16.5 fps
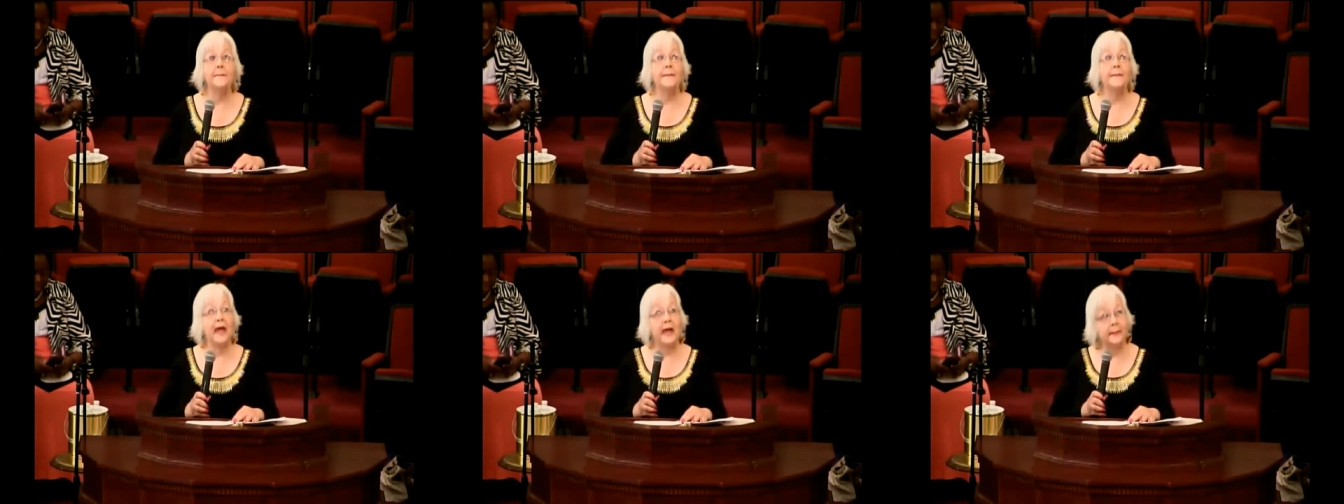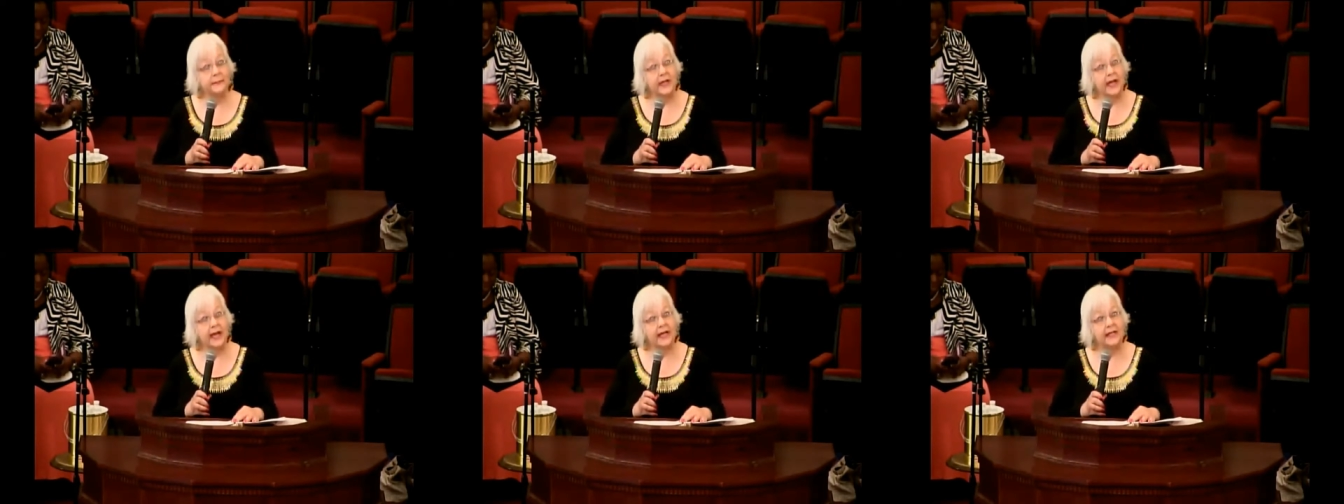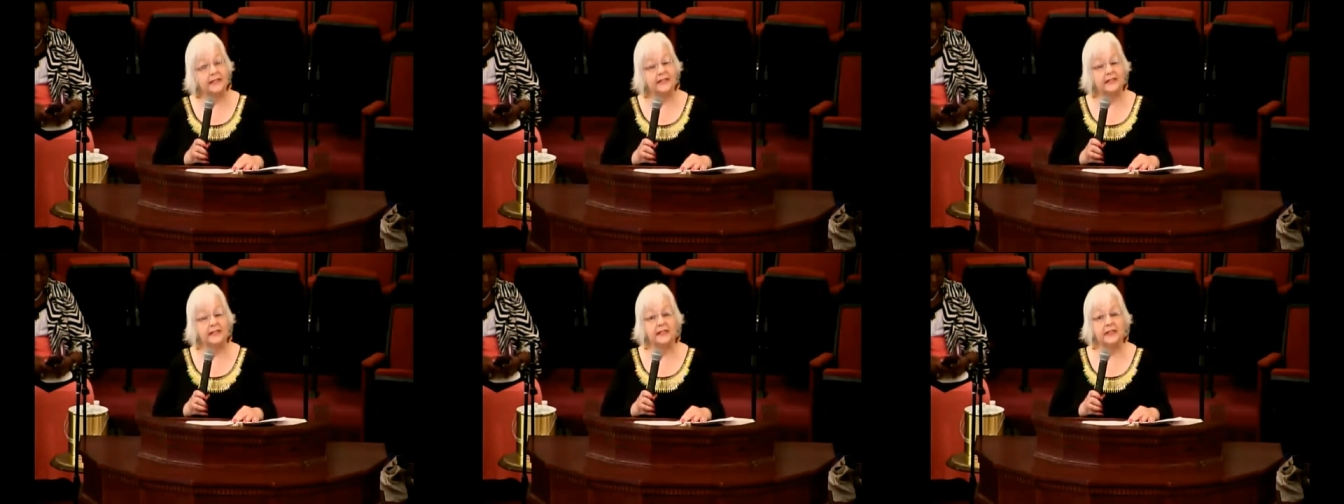
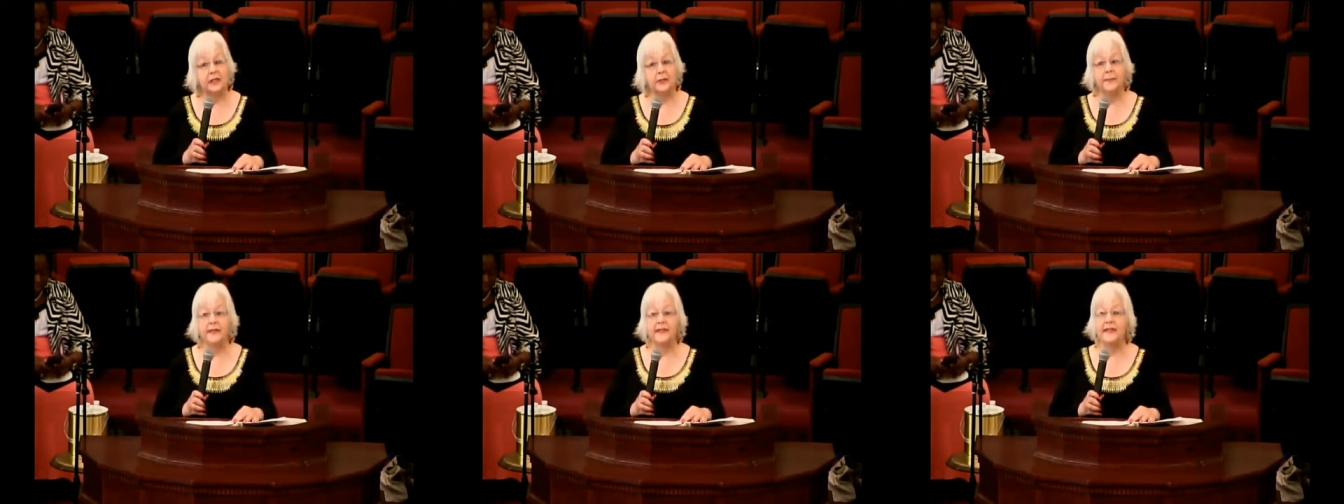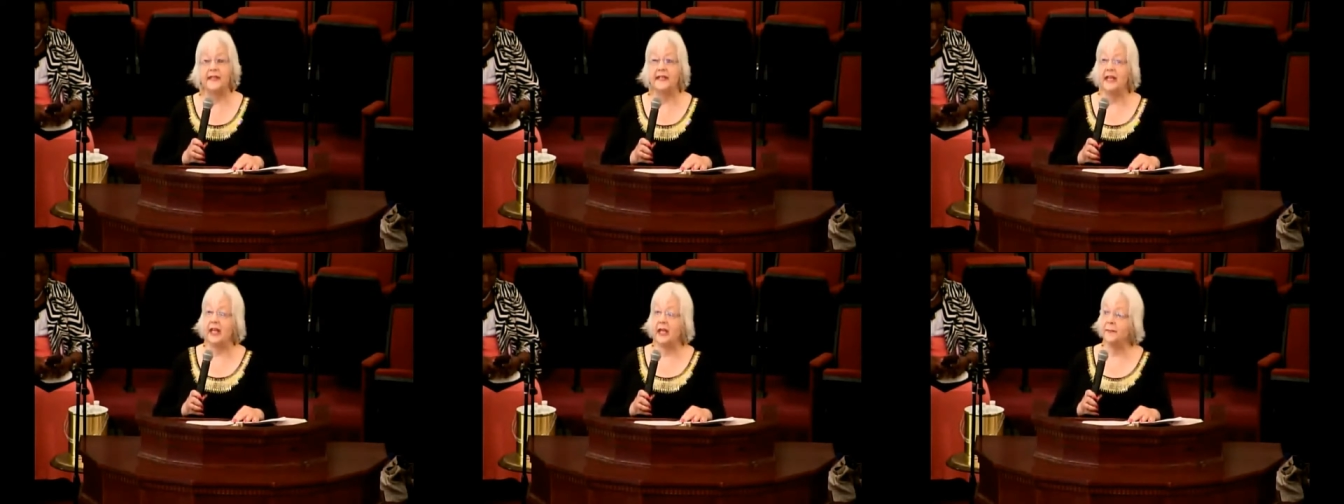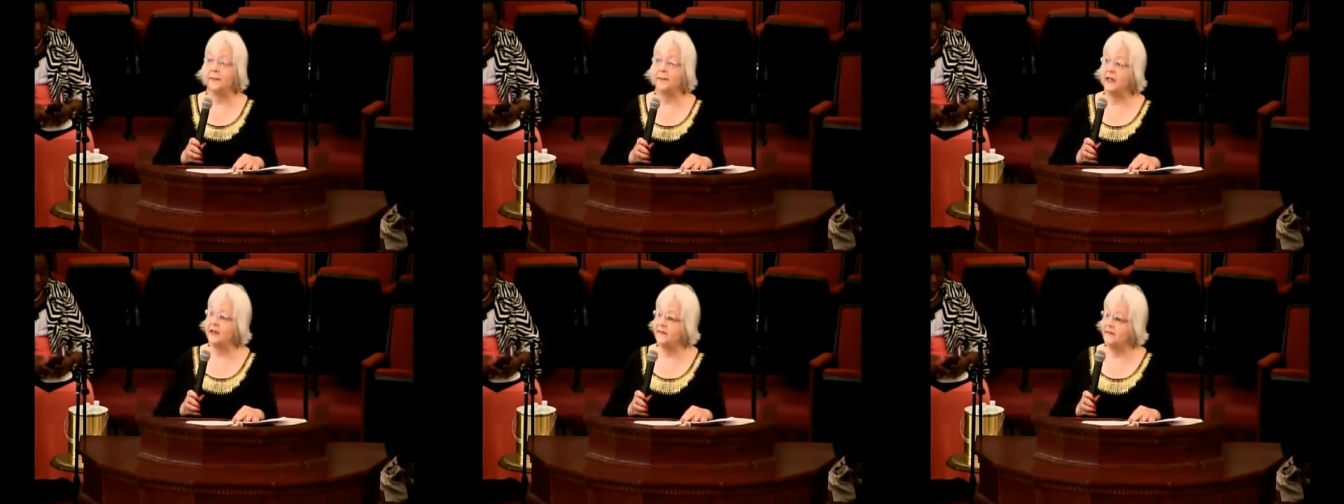baptizing them in the
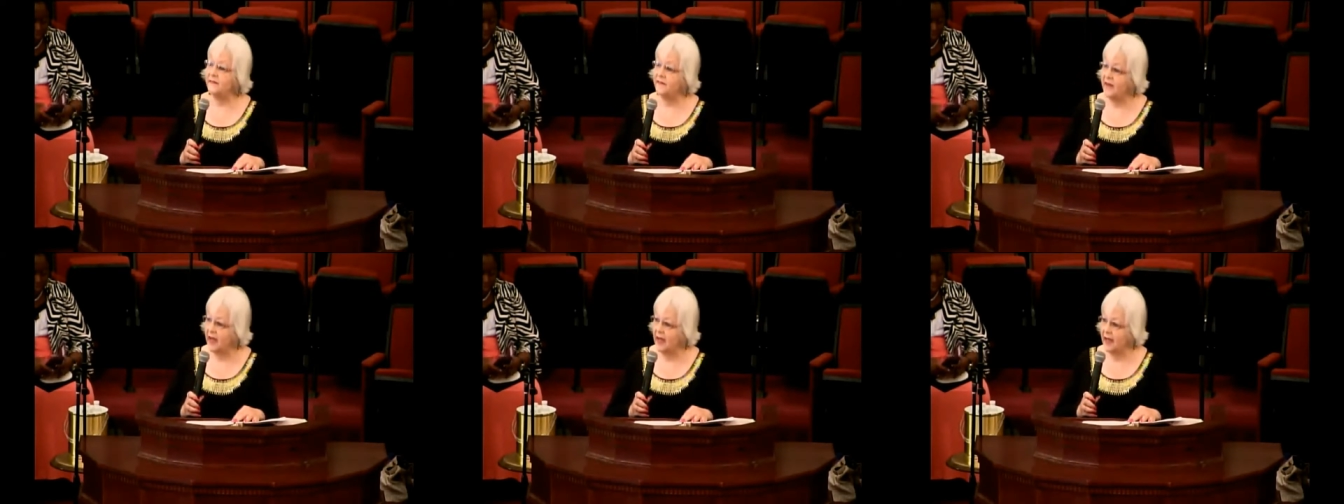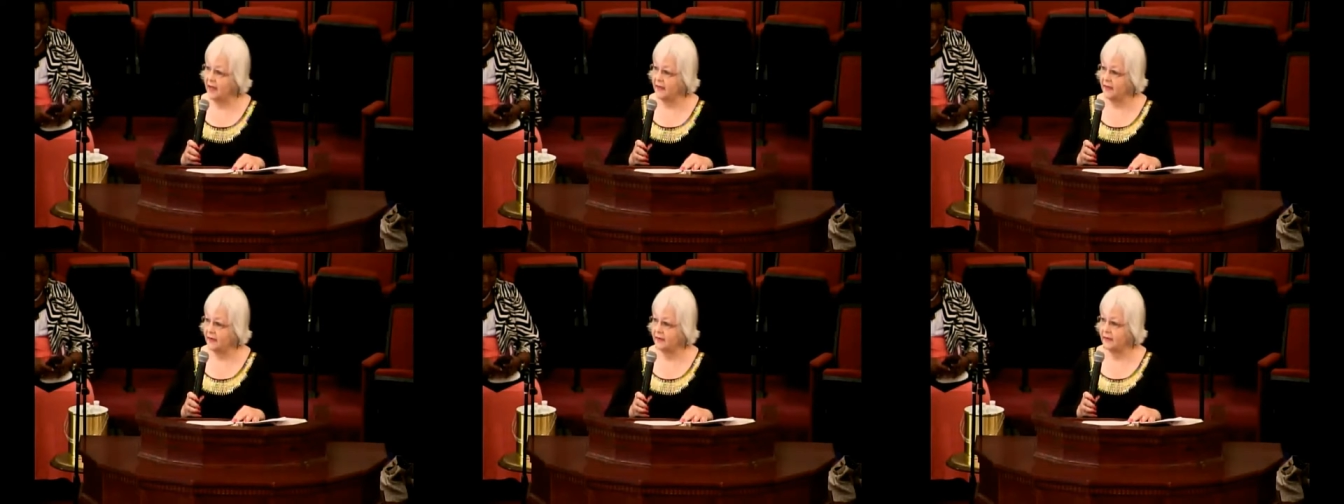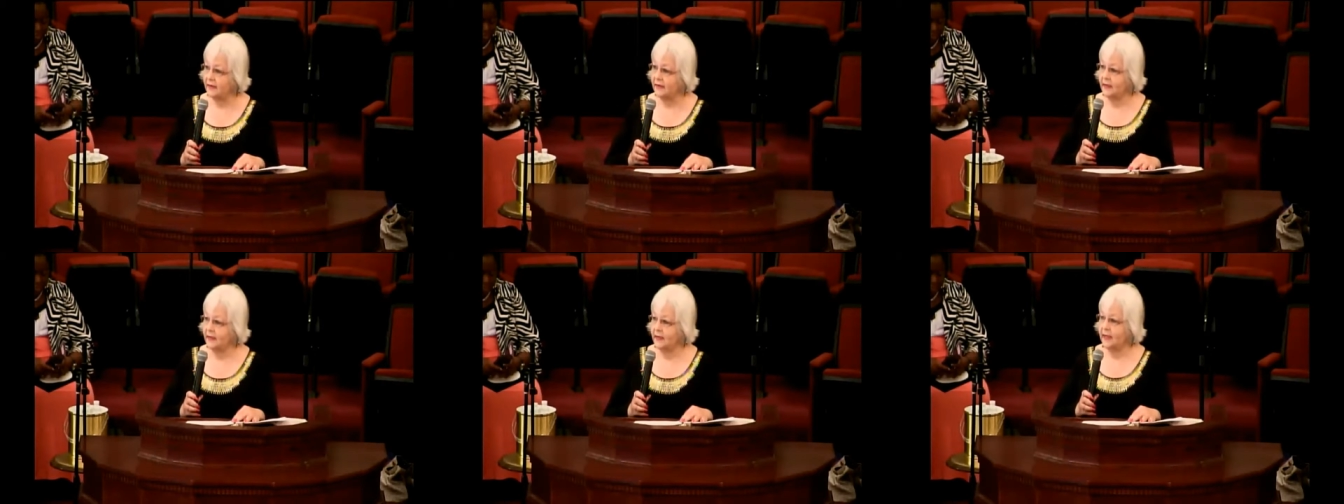name of the Father
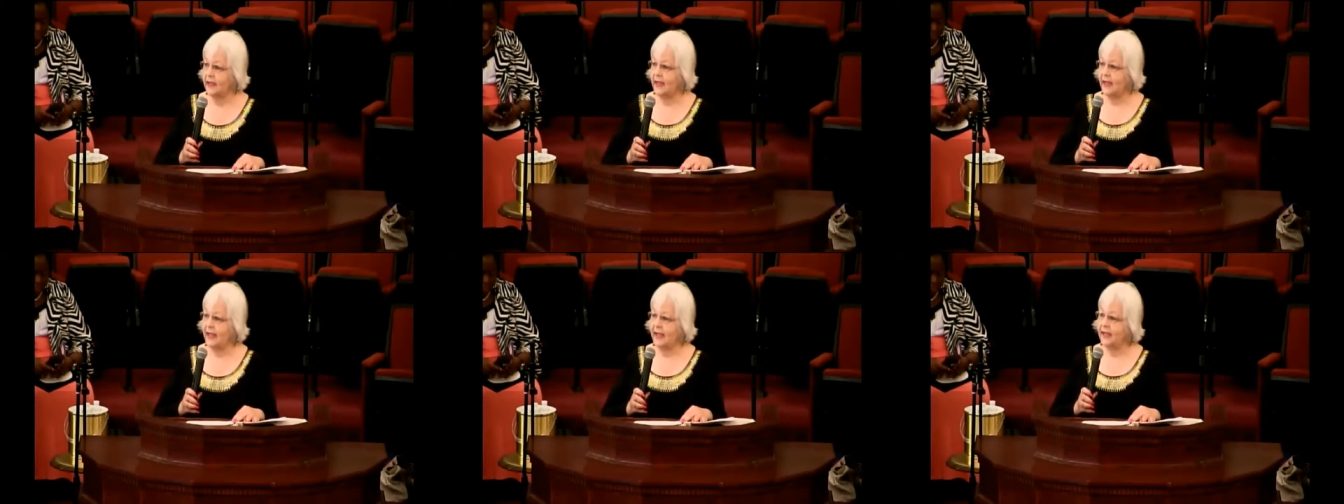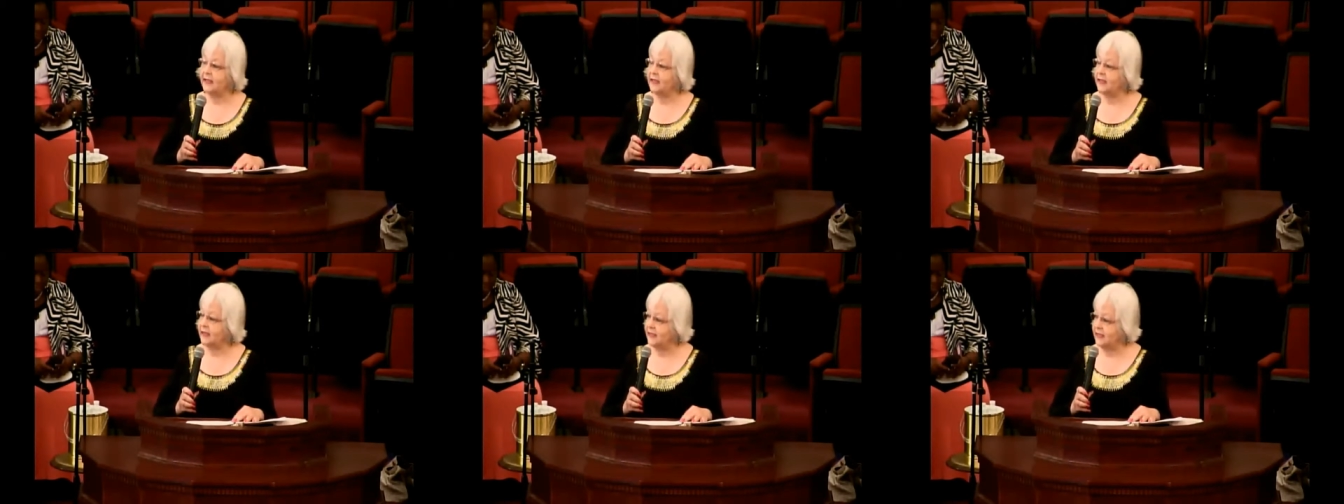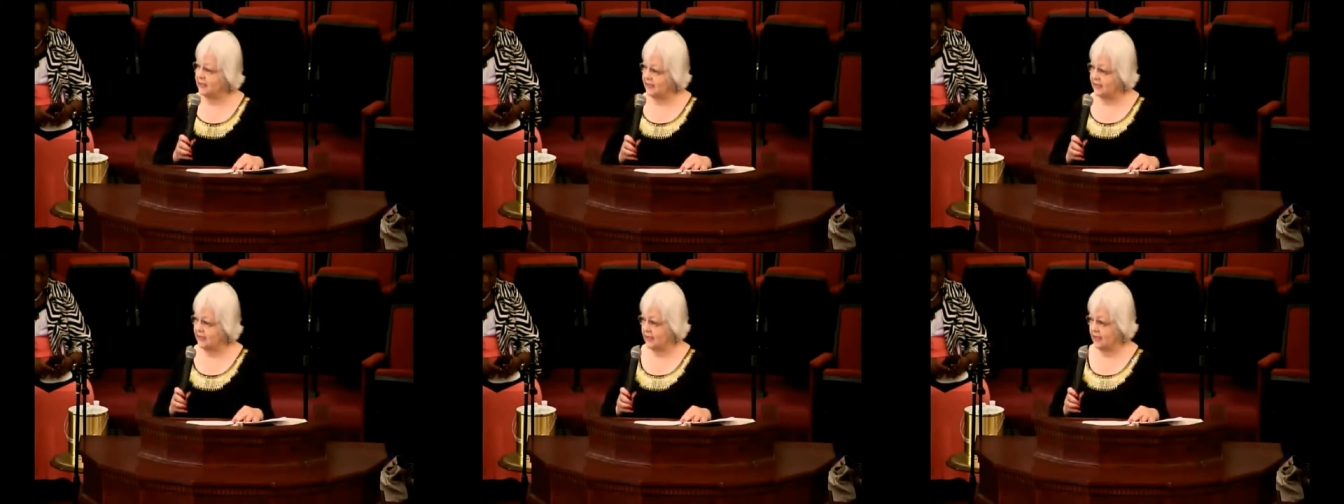and of the
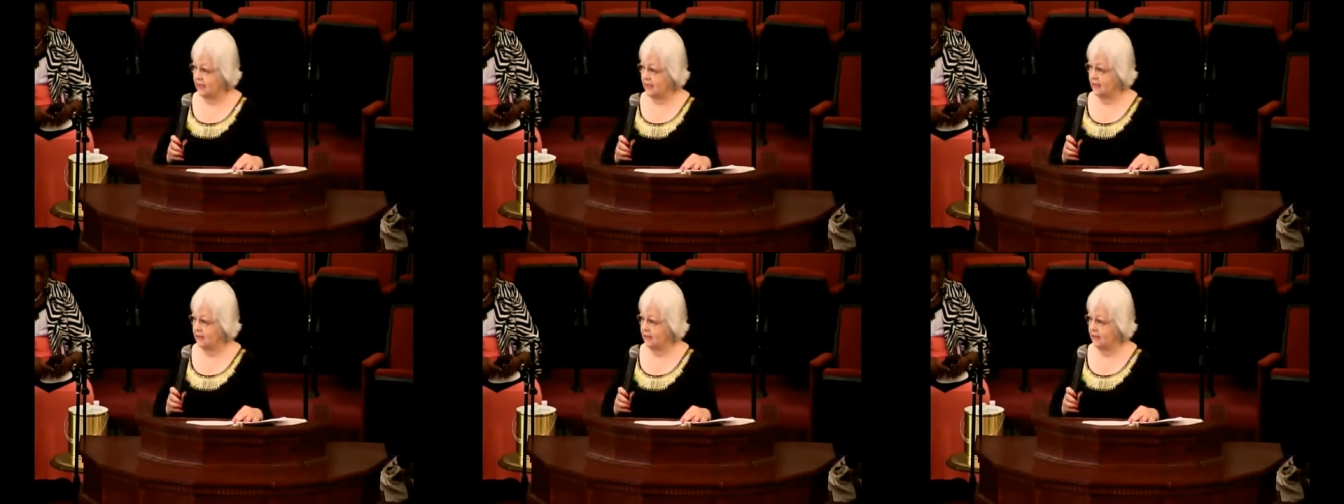Son